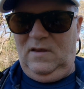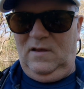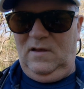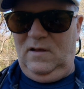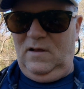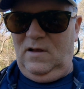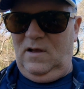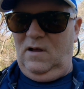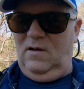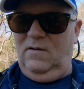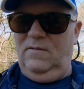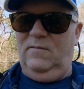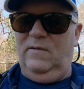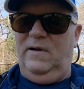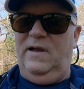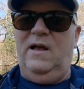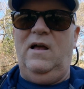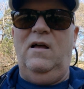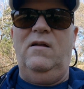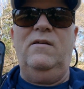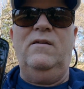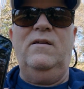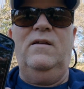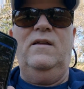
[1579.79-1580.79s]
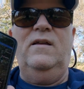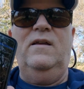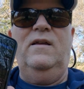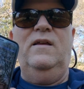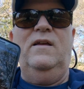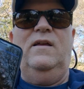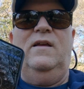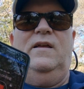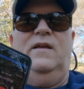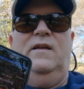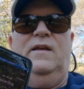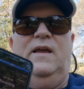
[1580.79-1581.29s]
Oh, well,
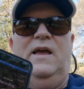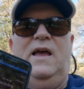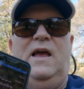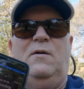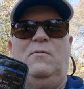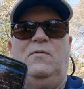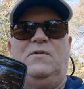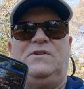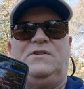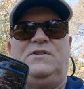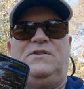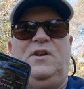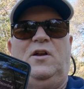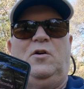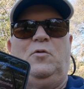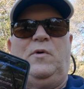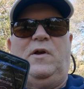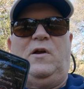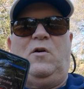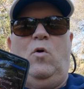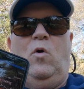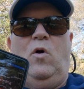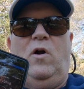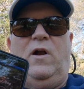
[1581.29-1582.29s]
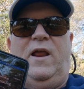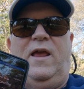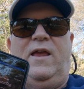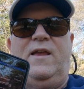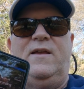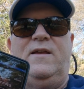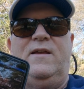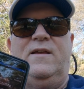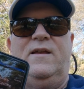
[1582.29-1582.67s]
we're still recording.